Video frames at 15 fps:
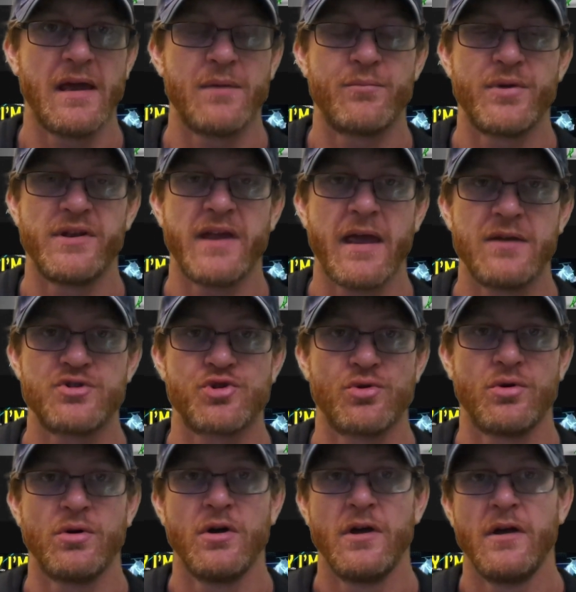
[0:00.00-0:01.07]
and
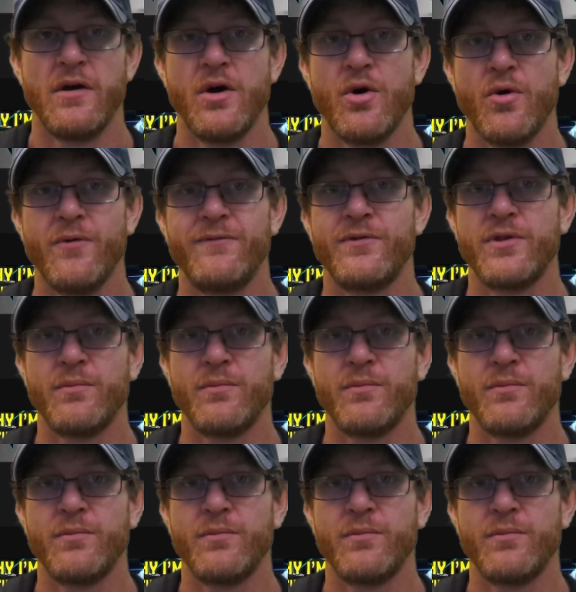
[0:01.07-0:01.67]
potential over the